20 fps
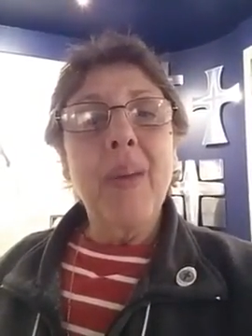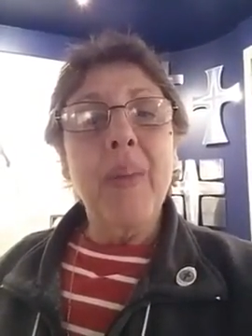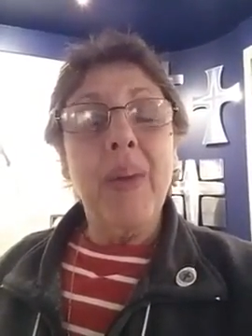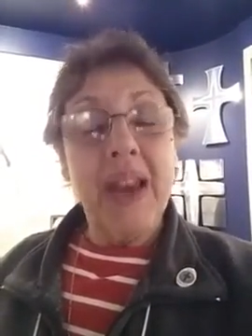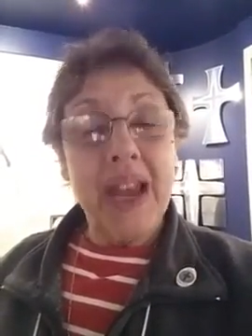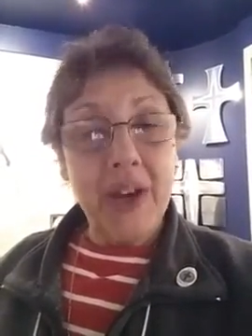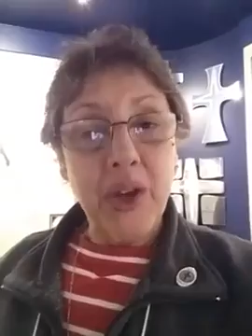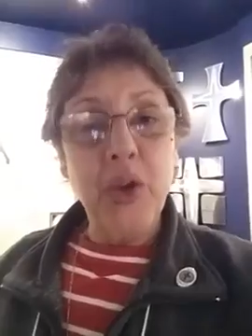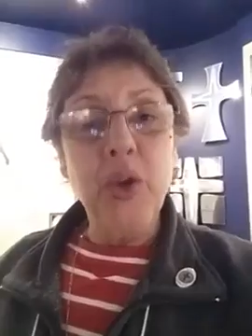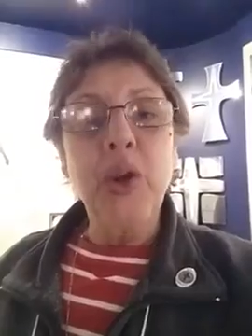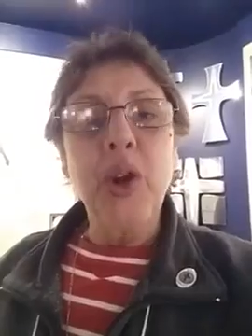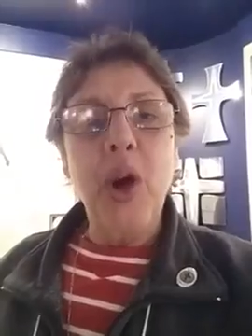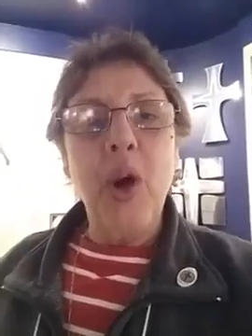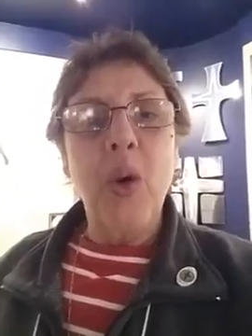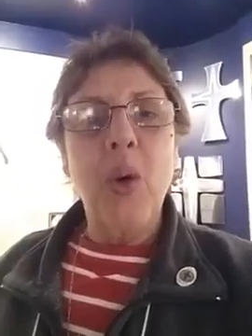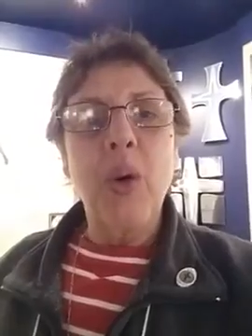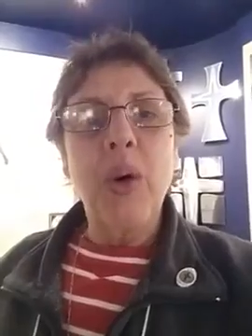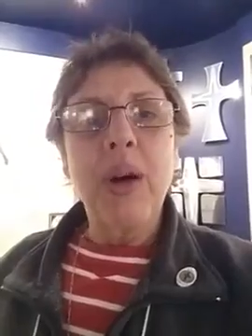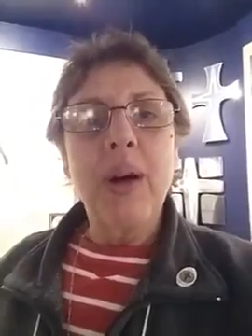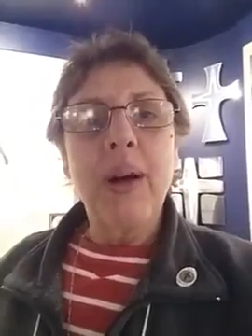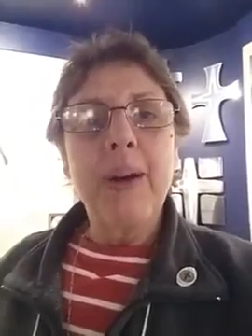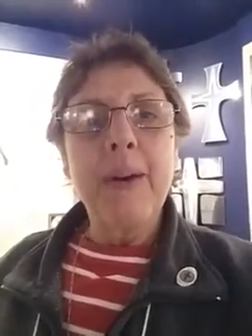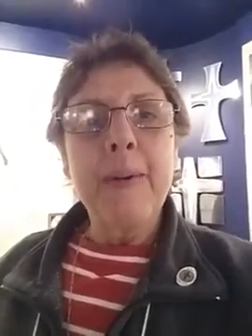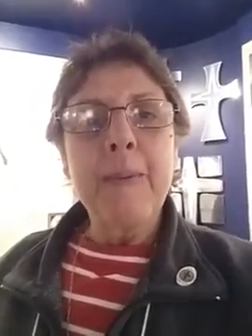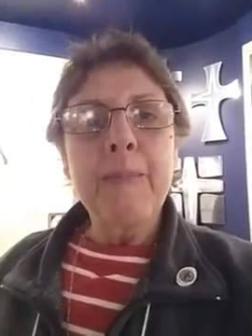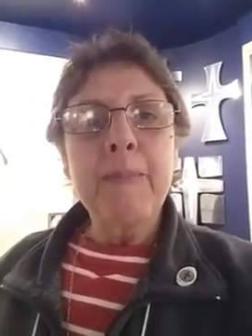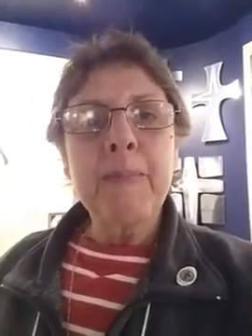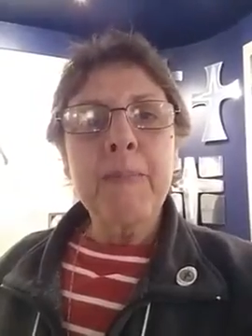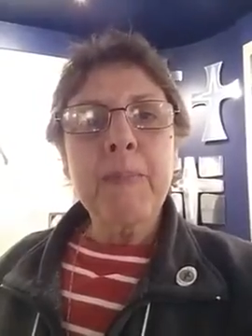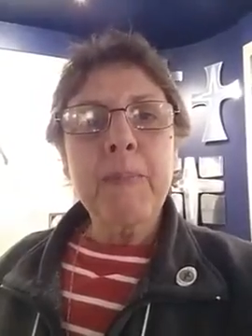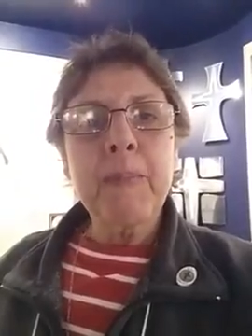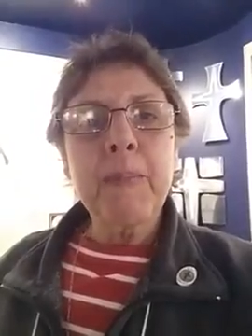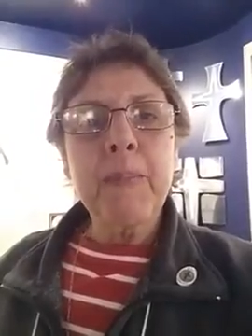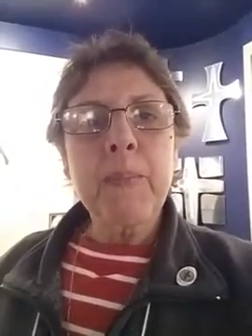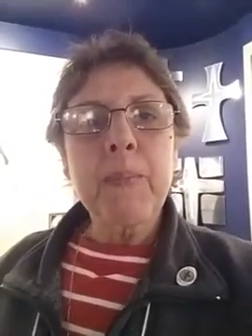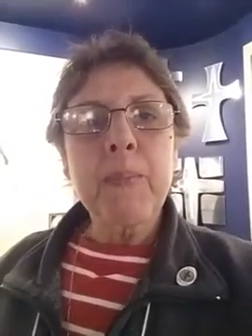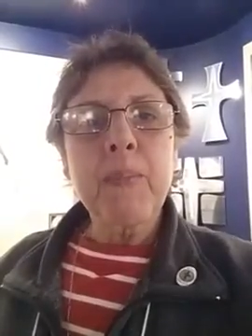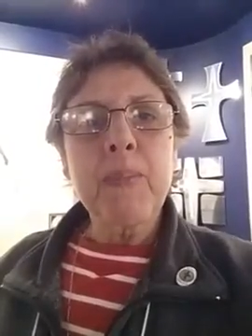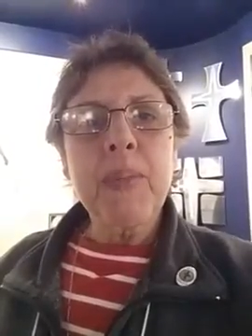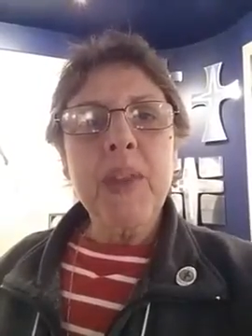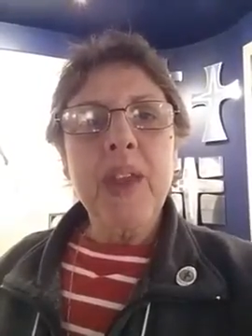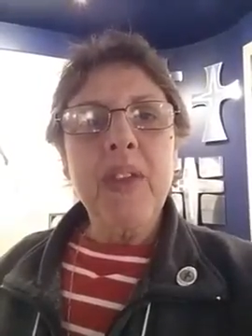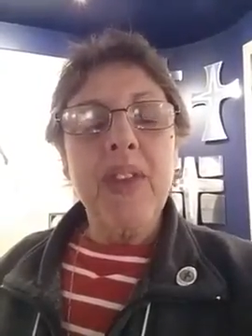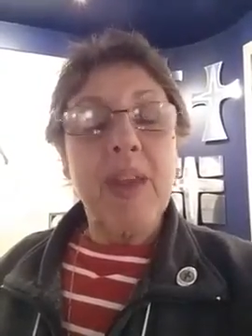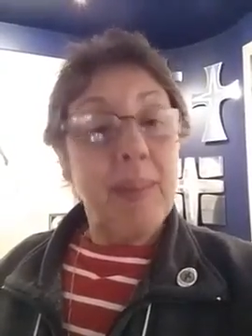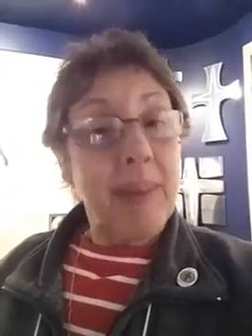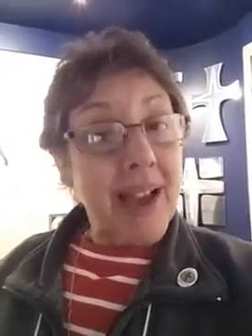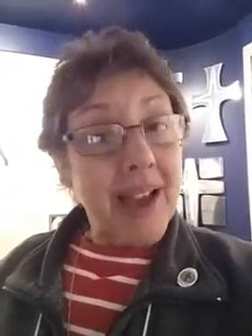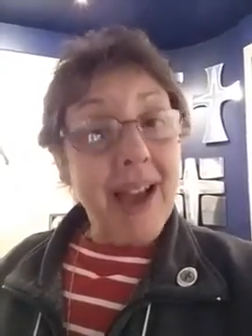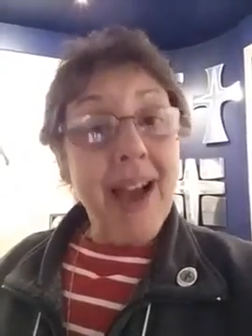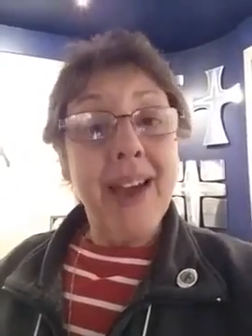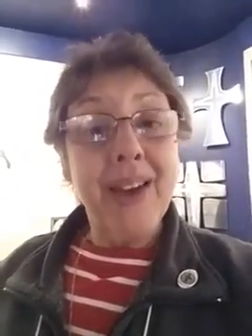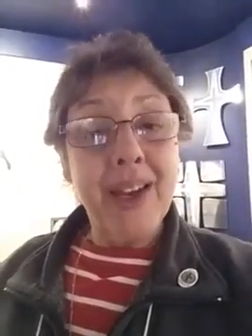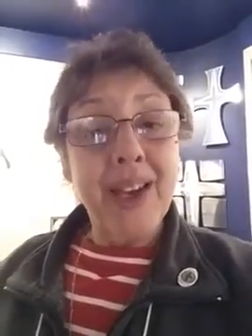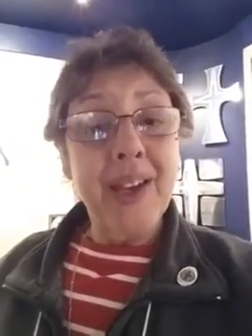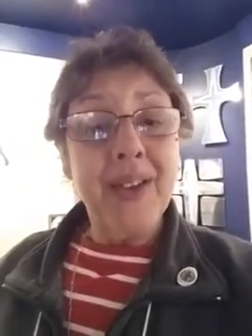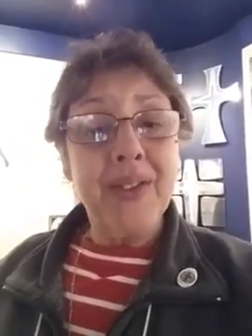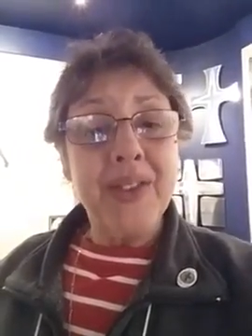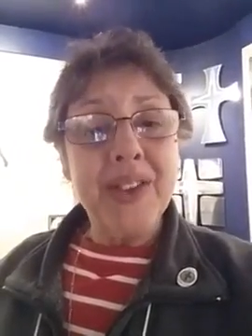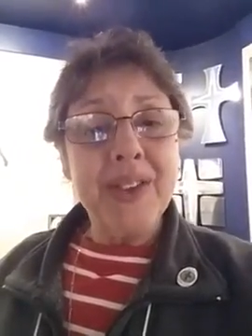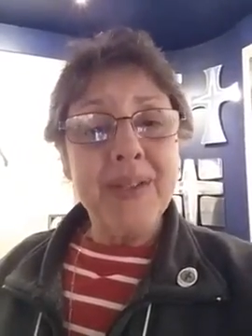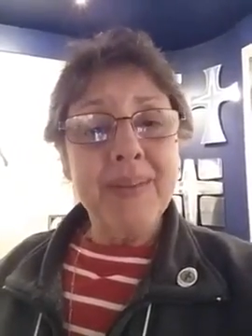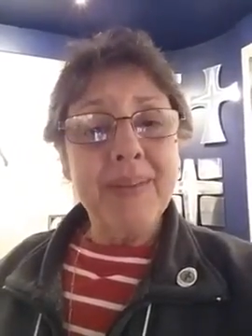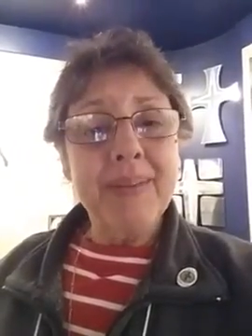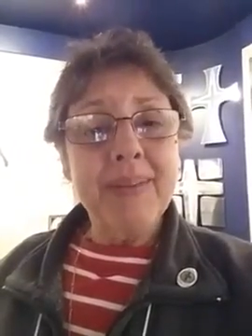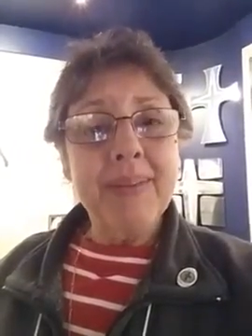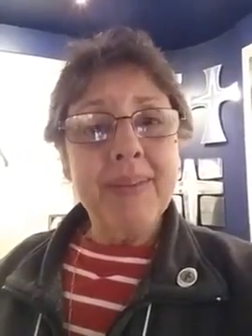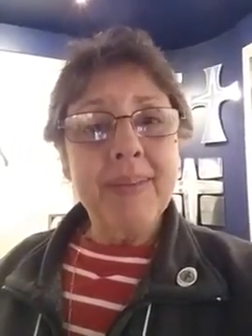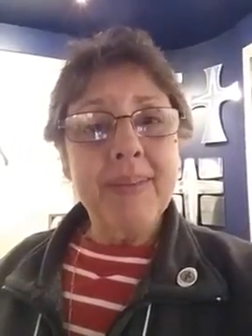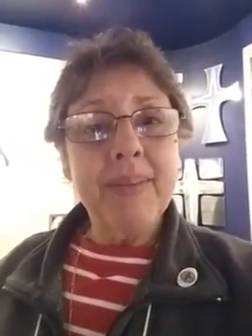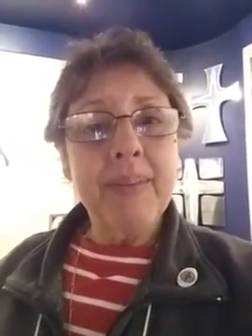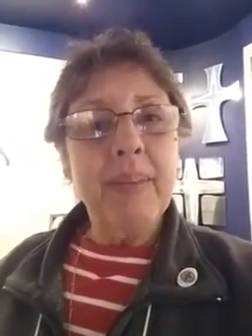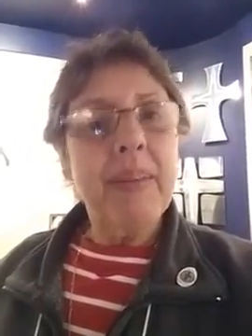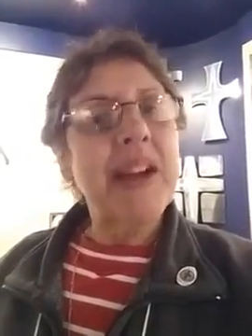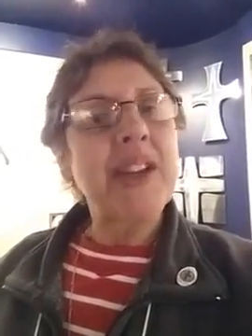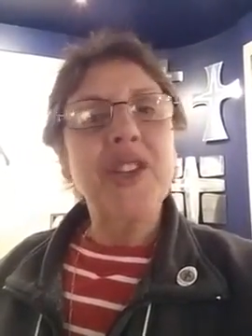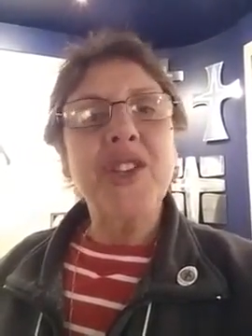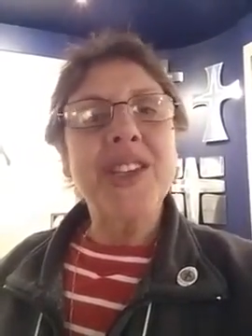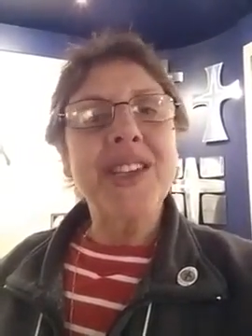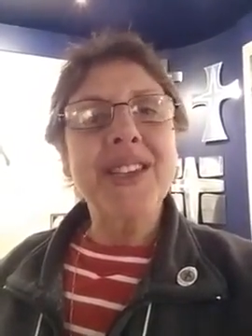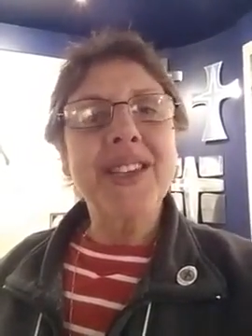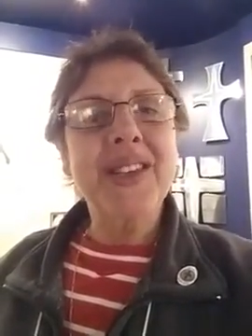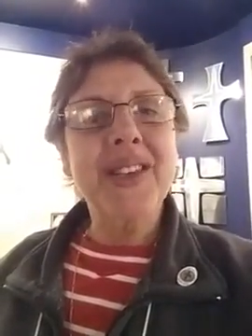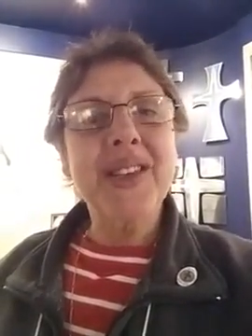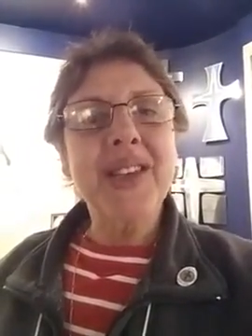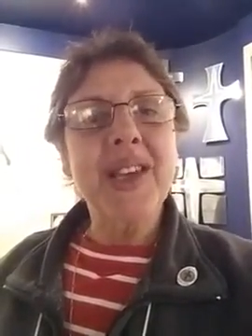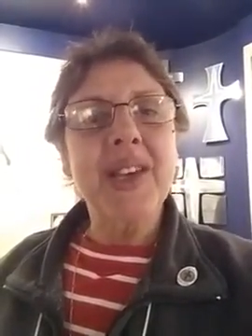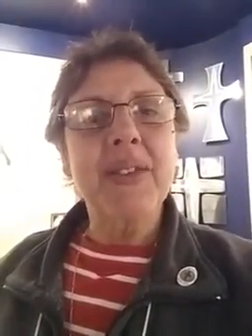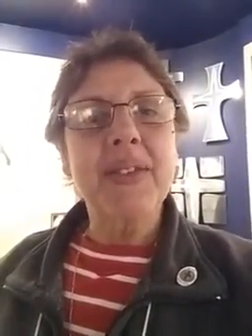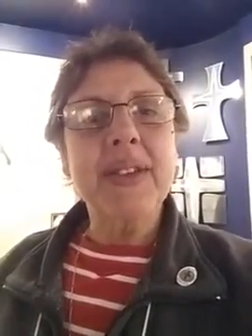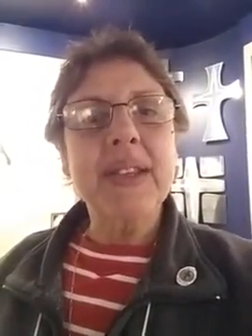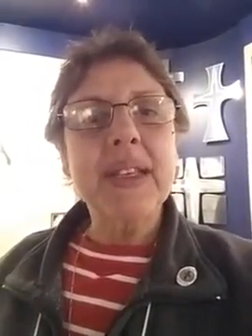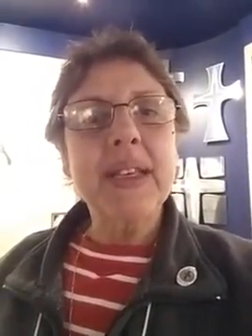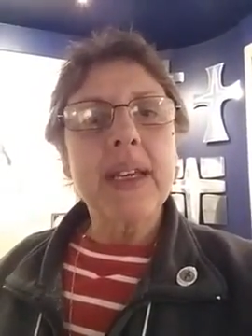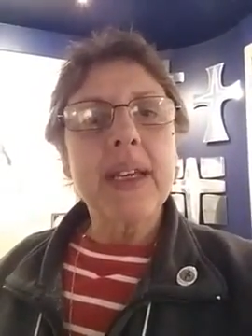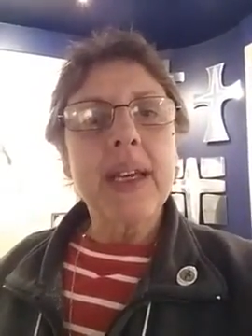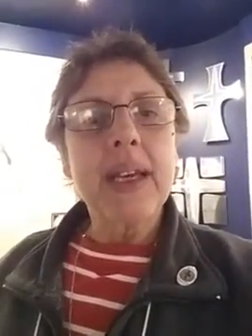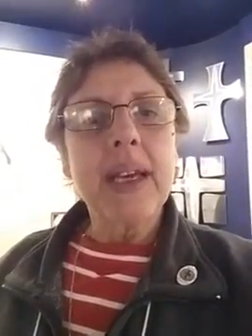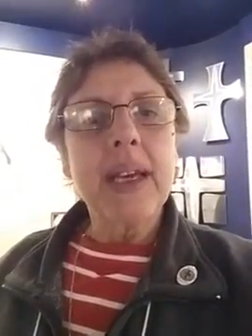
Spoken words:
But I do know that my God lives. My Jesus lives.